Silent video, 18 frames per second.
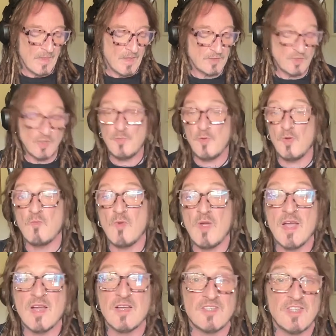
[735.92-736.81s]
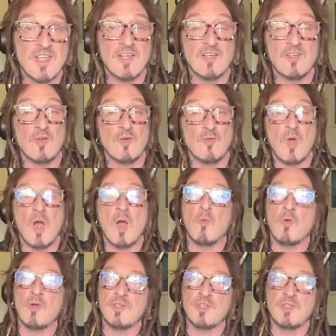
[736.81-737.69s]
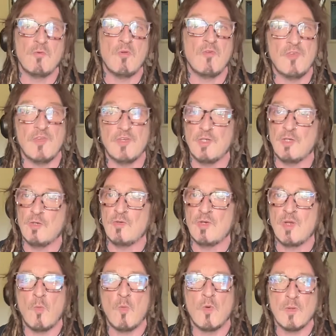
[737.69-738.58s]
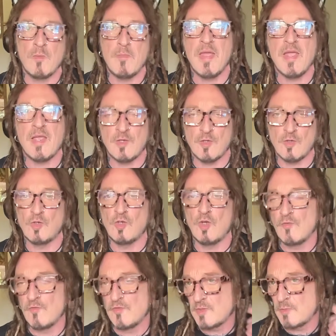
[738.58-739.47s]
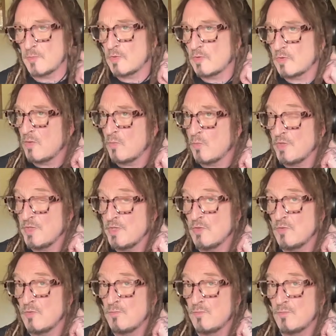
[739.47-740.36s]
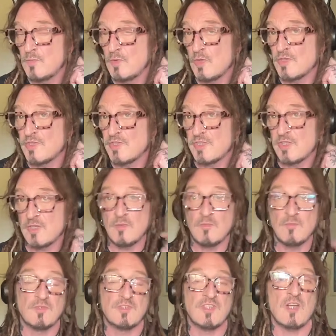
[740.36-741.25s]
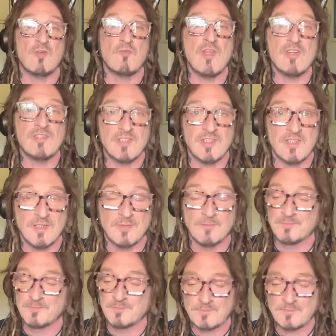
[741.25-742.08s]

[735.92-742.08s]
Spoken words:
the point where I said, look, I want to do a video and I want to make it uncomfortable. Would you consider directing it?